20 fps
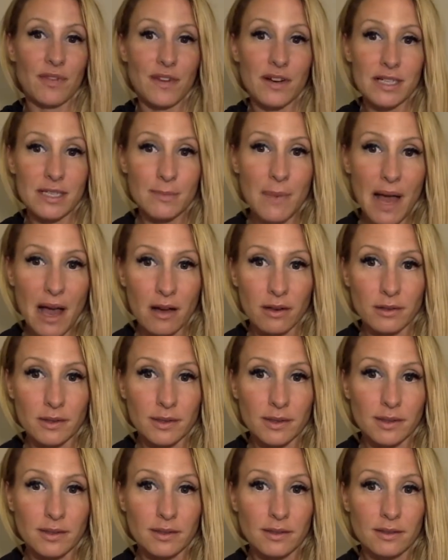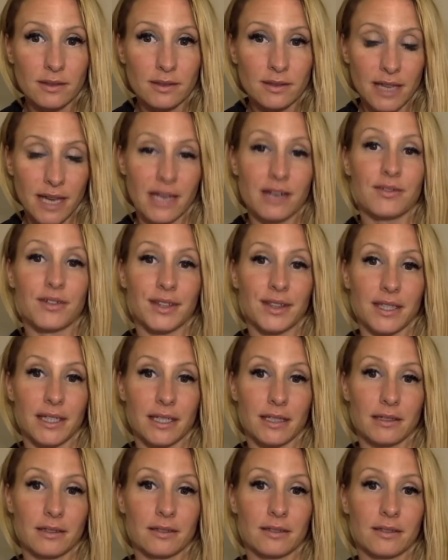their spouse, kind of a
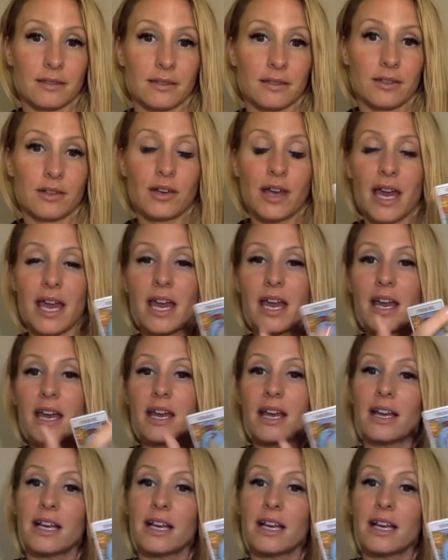thing. Okay?